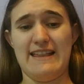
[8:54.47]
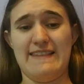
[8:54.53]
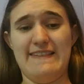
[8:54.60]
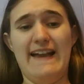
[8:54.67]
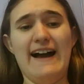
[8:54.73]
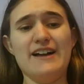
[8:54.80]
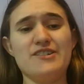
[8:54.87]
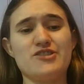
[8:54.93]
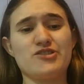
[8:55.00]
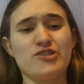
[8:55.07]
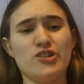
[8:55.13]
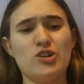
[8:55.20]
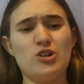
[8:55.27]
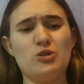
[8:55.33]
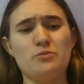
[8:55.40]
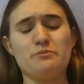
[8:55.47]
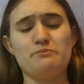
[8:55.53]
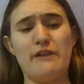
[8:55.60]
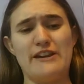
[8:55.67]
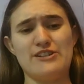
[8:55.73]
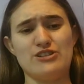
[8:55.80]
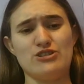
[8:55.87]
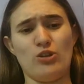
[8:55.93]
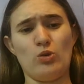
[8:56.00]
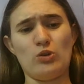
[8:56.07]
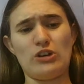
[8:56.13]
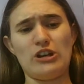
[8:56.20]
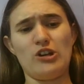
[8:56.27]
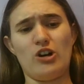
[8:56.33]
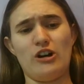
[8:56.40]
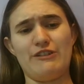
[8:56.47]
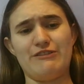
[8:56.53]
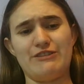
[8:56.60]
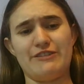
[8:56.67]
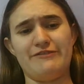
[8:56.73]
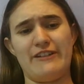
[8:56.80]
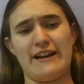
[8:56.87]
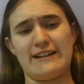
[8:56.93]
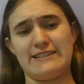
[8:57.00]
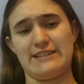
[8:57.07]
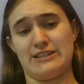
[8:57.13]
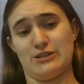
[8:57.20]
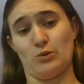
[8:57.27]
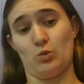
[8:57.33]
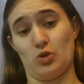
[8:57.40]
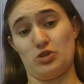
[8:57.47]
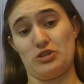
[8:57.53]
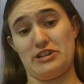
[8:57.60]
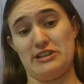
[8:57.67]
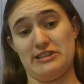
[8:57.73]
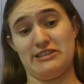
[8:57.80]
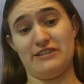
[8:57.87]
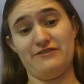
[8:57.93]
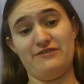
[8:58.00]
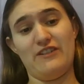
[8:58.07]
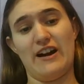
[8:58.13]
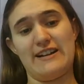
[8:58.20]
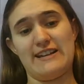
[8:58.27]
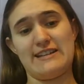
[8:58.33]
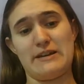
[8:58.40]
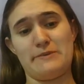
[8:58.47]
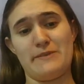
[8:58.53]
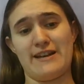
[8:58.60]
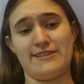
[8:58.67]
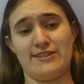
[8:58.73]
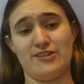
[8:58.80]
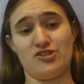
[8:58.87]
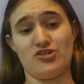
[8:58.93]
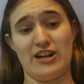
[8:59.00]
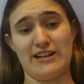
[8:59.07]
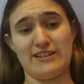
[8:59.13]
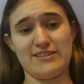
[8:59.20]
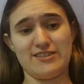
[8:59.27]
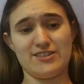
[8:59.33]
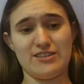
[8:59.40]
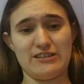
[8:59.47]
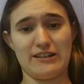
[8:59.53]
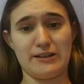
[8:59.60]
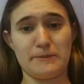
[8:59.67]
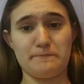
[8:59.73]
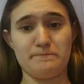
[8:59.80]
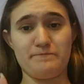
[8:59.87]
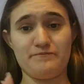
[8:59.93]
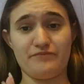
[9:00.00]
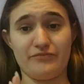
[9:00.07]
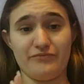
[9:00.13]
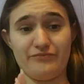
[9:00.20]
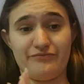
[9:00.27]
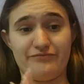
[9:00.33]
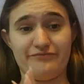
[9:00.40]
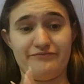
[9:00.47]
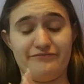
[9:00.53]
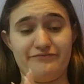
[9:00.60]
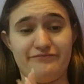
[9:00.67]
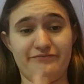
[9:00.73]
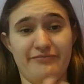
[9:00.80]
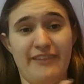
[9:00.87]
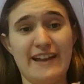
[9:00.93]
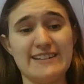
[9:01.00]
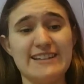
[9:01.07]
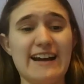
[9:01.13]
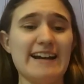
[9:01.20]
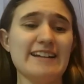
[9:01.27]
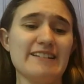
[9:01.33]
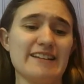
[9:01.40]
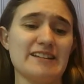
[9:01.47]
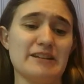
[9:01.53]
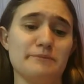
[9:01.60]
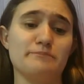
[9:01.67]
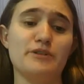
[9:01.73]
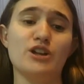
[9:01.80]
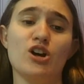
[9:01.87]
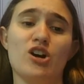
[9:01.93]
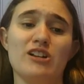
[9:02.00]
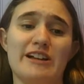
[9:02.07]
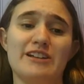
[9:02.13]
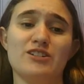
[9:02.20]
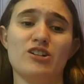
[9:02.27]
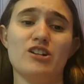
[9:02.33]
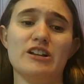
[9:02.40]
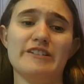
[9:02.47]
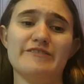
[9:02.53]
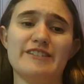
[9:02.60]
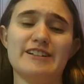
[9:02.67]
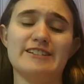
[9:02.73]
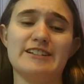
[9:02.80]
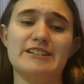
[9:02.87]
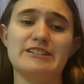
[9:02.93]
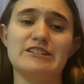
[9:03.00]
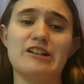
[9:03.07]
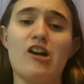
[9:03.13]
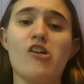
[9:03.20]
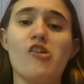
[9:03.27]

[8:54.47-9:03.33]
not true based solely off the fact that the work is defining them as the dragons. Like, that's kind of like the be-all end-all of this is,